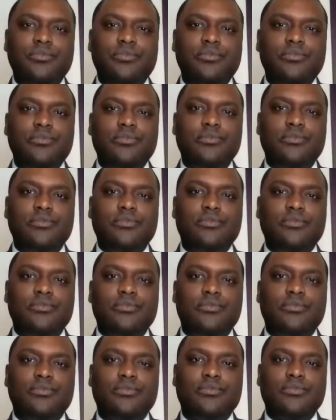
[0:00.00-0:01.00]

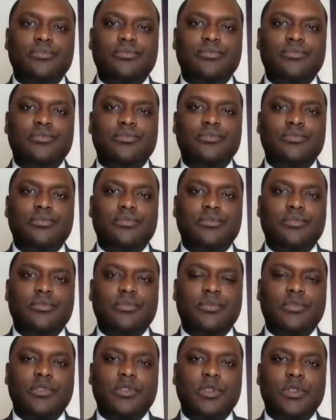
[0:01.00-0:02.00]

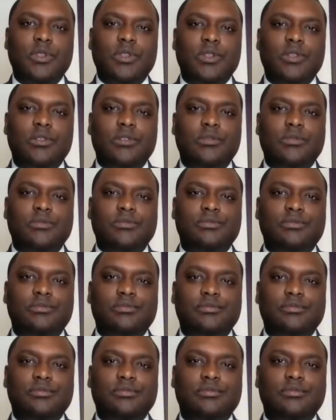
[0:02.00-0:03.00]

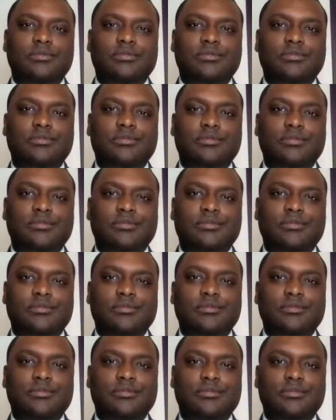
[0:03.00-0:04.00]

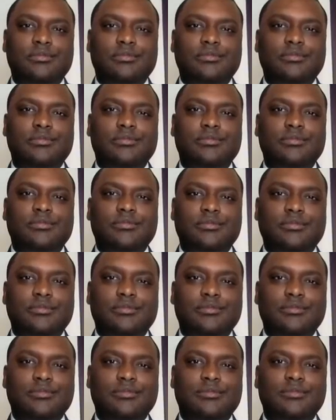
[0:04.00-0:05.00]

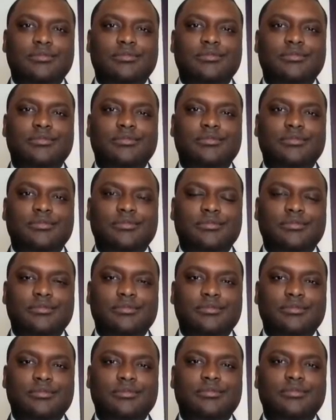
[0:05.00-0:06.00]

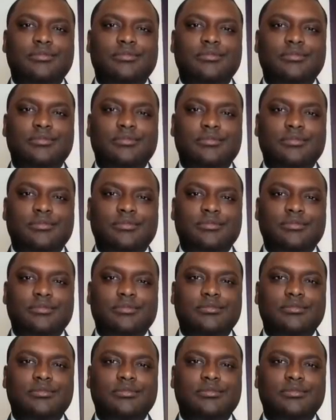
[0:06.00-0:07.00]

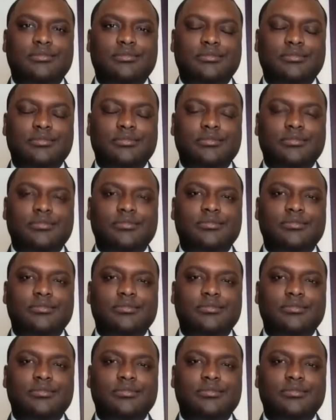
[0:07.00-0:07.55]
(not speaking)